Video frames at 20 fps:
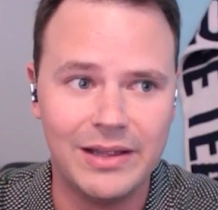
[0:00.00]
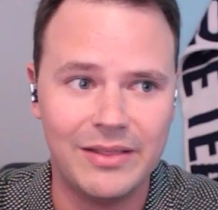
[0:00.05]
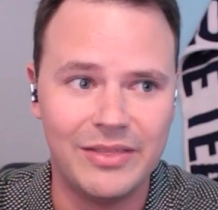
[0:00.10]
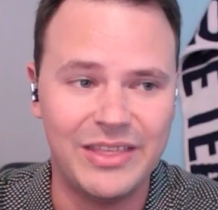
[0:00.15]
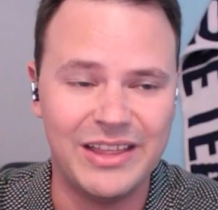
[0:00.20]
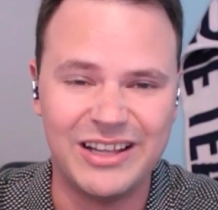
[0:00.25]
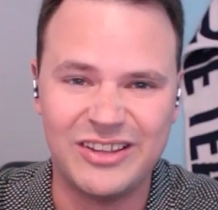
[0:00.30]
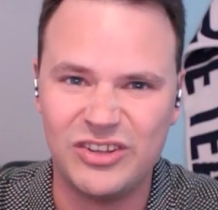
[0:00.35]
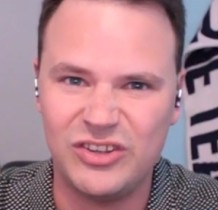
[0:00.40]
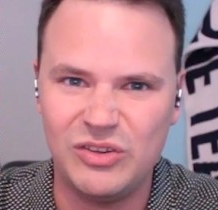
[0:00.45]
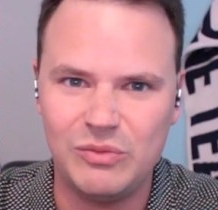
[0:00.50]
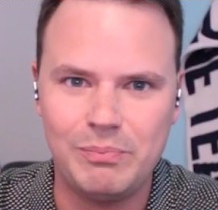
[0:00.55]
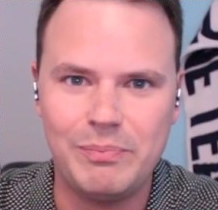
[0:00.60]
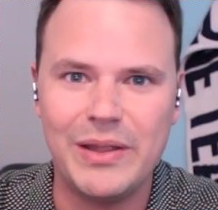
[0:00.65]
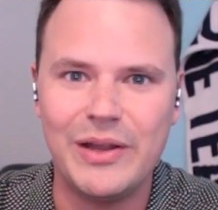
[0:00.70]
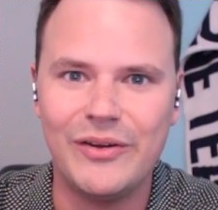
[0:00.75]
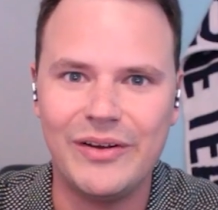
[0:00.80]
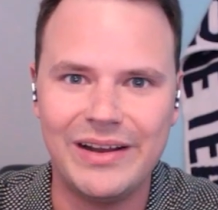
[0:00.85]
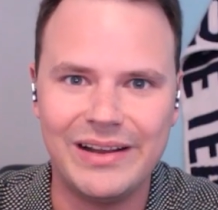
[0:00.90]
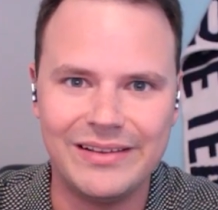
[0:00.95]
The
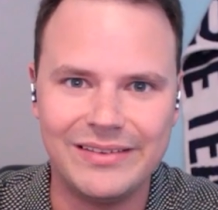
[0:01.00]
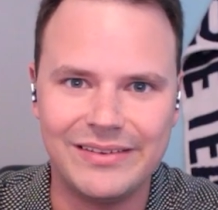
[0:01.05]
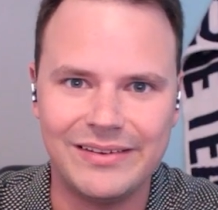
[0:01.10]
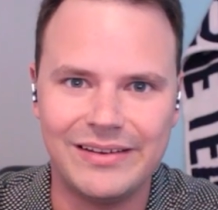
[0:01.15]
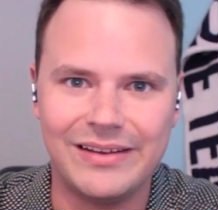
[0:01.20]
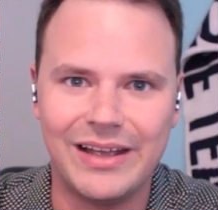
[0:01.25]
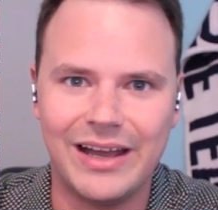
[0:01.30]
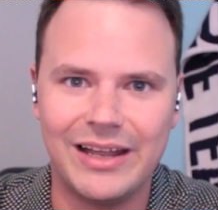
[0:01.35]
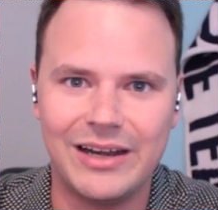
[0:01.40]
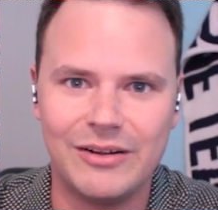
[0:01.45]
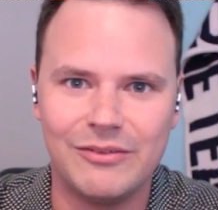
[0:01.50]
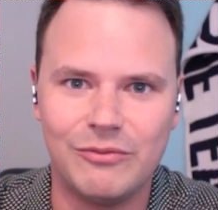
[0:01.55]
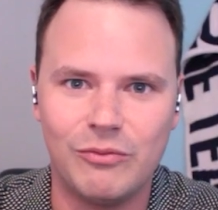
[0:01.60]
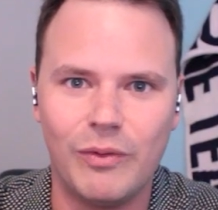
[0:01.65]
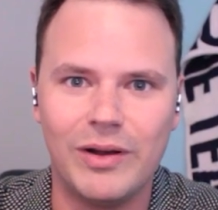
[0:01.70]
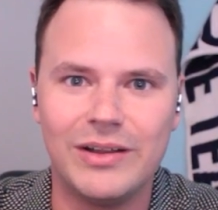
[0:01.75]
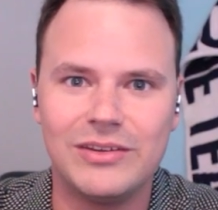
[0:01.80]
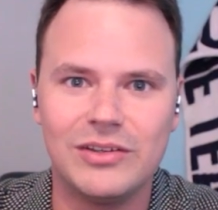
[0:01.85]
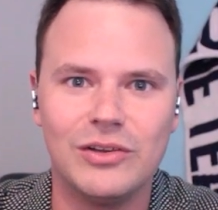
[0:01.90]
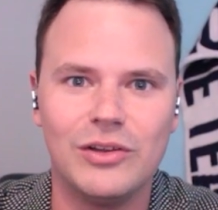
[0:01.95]
experience and kind of
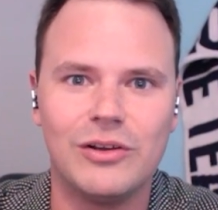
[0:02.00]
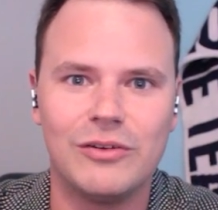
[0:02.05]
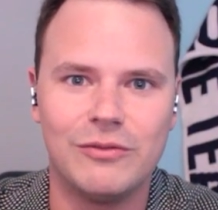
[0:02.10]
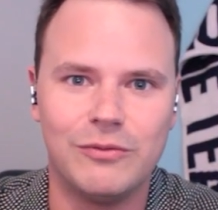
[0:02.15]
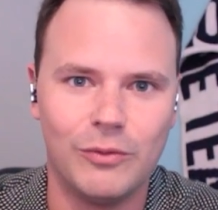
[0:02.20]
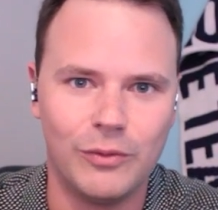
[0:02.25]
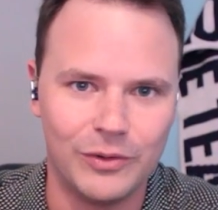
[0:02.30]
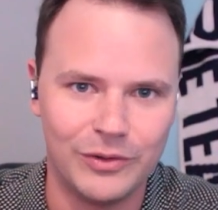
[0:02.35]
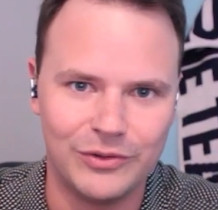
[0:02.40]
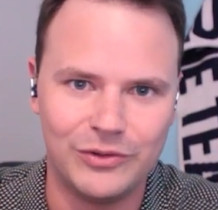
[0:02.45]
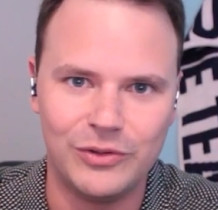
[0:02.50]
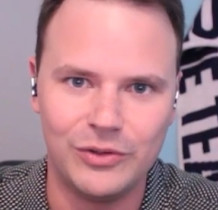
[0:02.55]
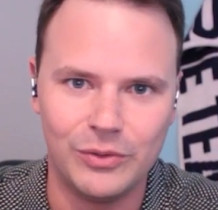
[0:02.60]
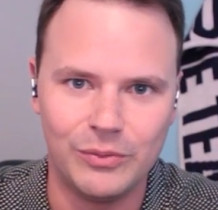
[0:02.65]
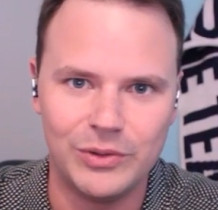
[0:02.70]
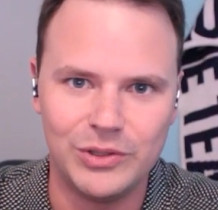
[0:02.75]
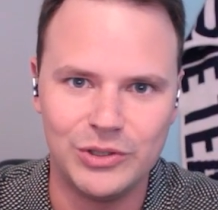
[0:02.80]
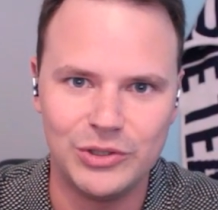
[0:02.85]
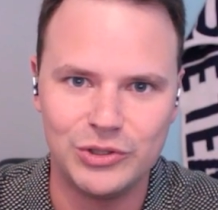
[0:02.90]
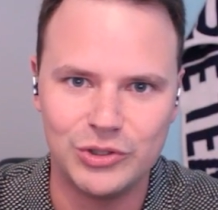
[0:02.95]
what to look forward to
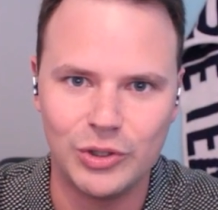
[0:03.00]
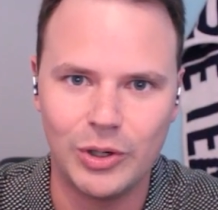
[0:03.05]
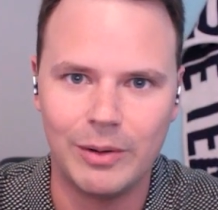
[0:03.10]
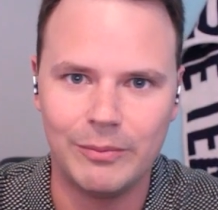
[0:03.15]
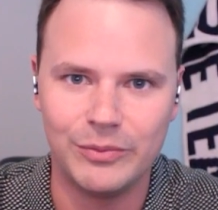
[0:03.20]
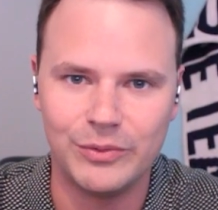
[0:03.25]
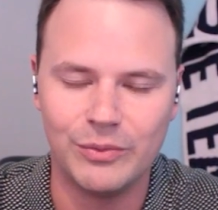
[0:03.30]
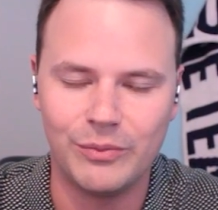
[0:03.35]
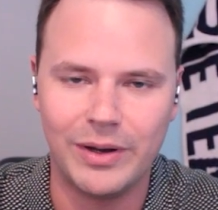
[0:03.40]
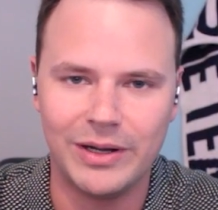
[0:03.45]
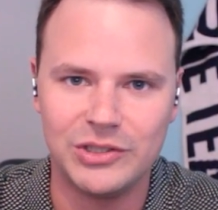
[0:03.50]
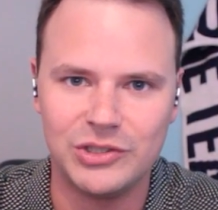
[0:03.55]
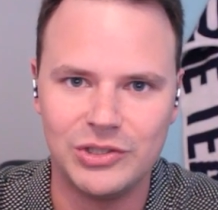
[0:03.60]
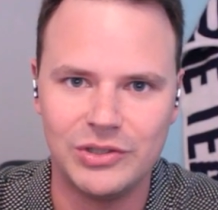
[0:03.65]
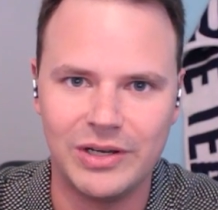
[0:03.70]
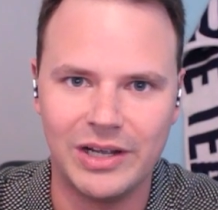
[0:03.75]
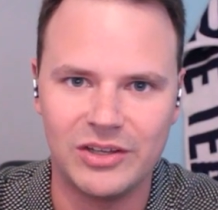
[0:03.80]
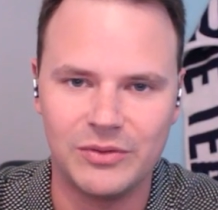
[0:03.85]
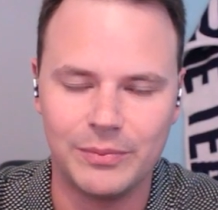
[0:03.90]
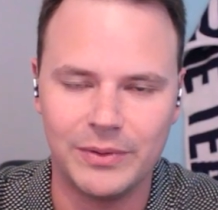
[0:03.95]
when you show up and to watch
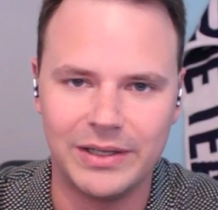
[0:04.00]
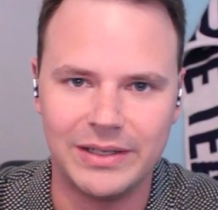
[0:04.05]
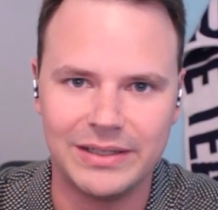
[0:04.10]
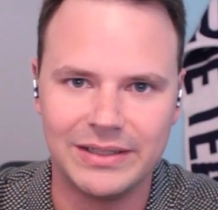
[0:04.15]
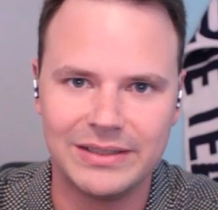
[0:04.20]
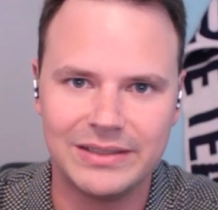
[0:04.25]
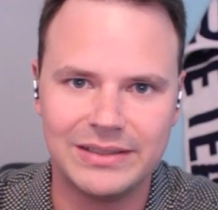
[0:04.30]
you guys play.